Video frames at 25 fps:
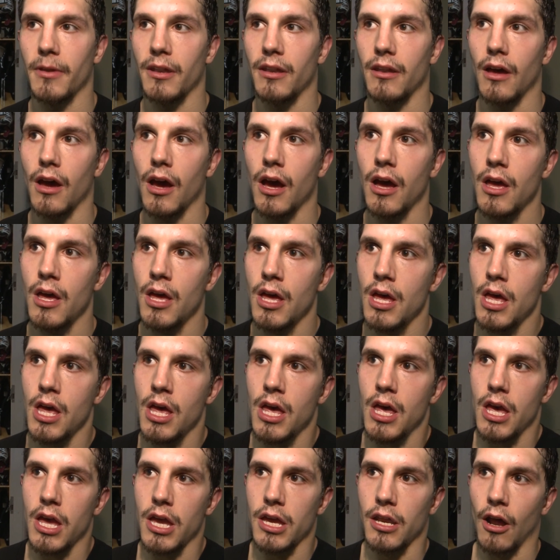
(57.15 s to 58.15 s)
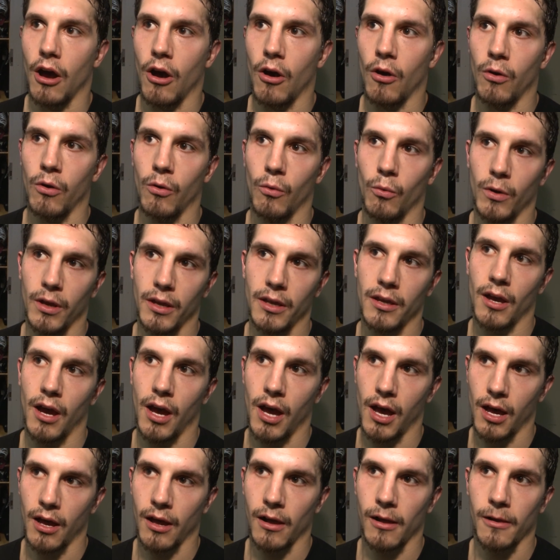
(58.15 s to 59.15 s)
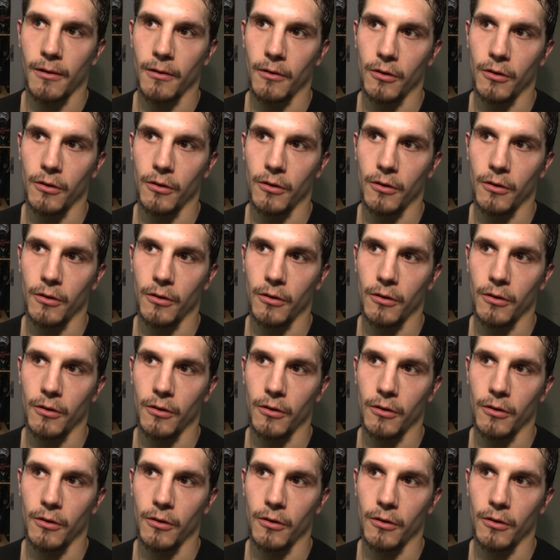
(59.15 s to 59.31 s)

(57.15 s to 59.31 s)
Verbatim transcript: And, uh, you know, we uh,